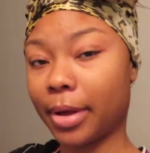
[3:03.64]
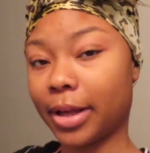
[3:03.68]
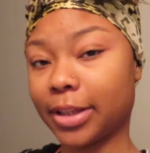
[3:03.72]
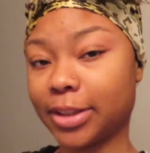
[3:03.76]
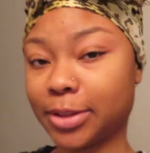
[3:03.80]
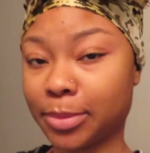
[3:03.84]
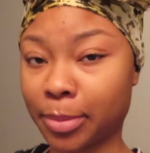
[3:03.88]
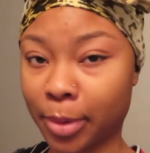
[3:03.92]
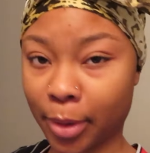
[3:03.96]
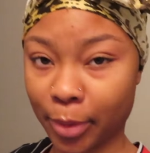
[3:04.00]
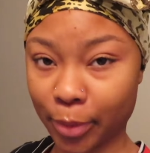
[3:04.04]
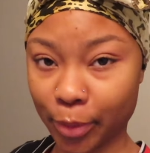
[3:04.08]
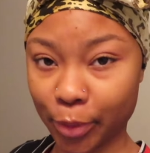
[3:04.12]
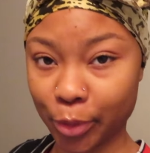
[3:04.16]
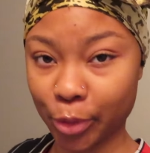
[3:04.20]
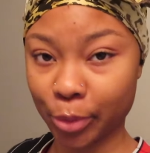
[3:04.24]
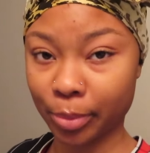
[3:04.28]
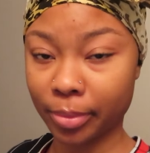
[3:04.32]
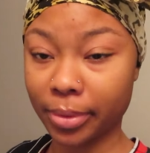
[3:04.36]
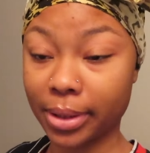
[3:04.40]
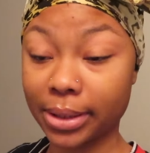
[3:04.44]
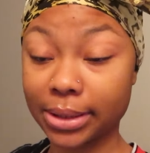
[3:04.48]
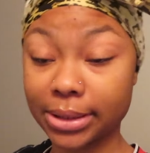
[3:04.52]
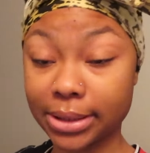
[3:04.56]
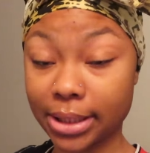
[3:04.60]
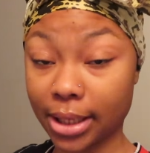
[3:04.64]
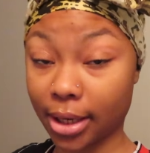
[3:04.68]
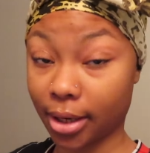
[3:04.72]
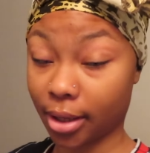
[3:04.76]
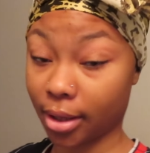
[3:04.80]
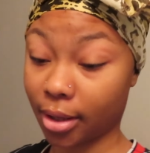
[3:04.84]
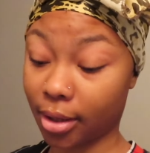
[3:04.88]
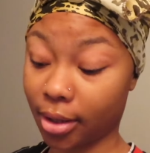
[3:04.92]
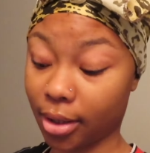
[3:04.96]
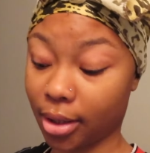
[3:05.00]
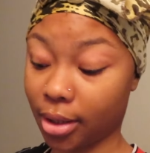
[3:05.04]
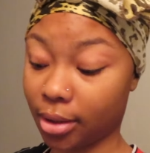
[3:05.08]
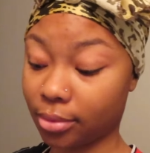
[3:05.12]
matched my room
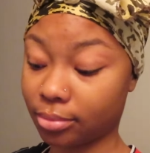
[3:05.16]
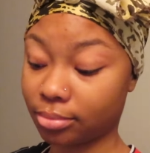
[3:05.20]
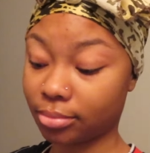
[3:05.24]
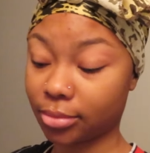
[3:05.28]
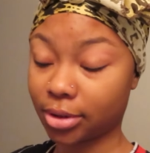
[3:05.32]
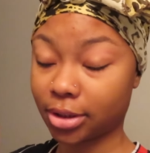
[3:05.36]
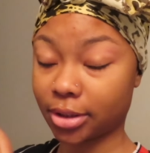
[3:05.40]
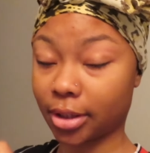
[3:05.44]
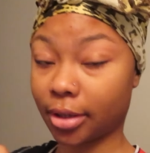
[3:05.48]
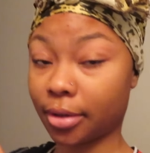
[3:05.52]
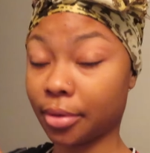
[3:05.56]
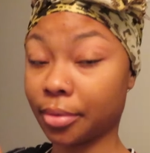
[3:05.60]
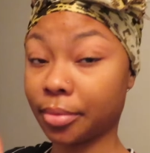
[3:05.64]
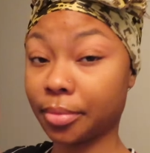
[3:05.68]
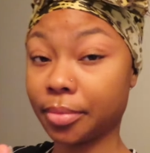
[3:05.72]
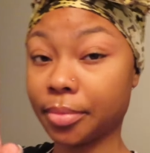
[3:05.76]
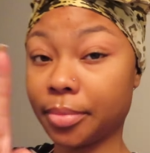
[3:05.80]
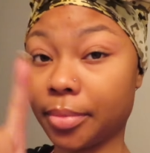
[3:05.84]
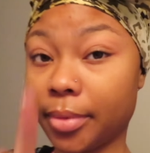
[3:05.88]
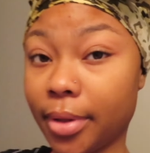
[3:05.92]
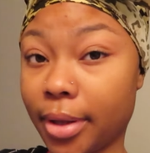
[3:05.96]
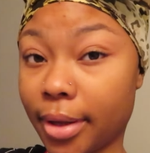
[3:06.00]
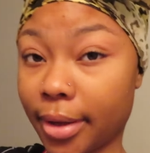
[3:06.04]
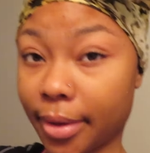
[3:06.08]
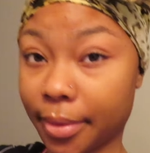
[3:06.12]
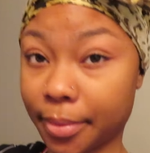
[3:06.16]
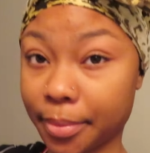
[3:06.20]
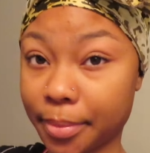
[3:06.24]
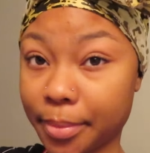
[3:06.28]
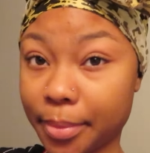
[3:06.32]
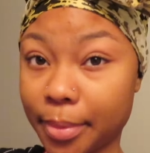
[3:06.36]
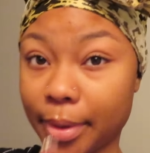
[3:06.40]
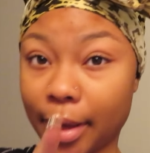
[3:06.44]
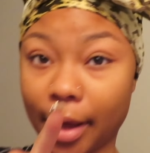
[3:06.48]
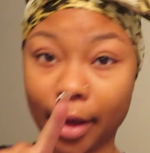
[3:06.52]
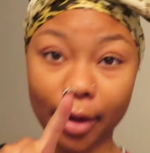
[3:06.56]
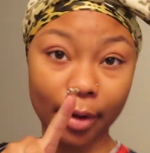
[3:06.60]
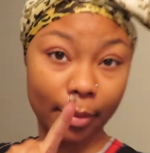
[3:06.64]
aesthetically. So, yeah,
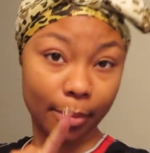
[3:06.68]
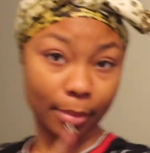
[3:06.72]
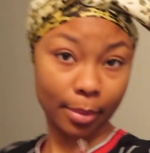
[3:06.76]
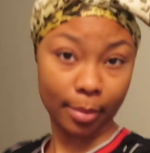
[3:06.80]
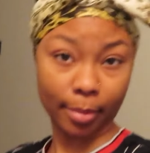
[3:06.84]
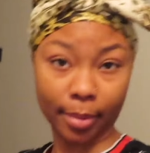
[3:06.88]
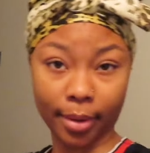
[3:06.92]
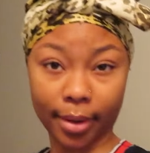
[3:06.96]
I'll be